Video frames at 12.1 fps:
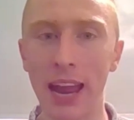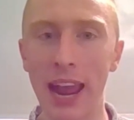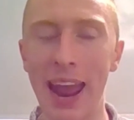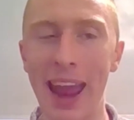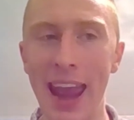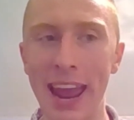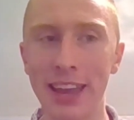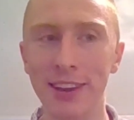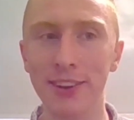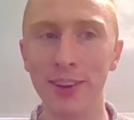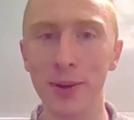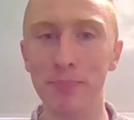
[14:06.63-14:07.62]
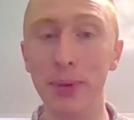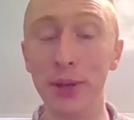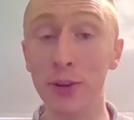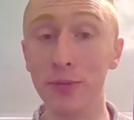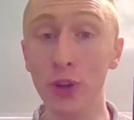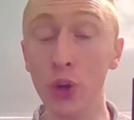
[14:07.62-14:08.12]
had a bit
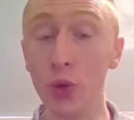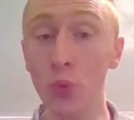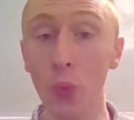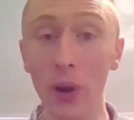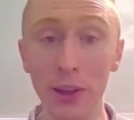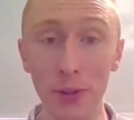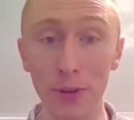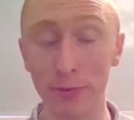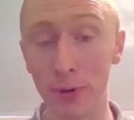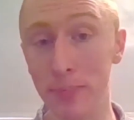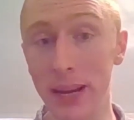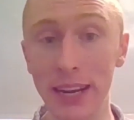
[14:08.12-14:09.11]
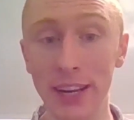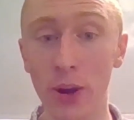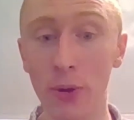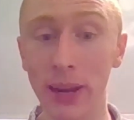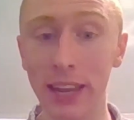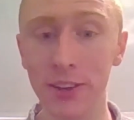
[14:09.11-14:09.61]
of goodwill from me
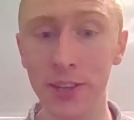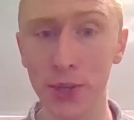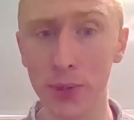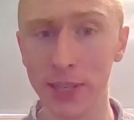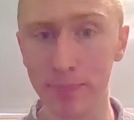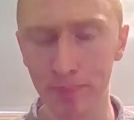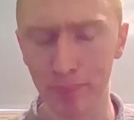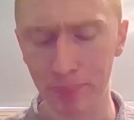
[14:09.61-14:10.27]
going into it,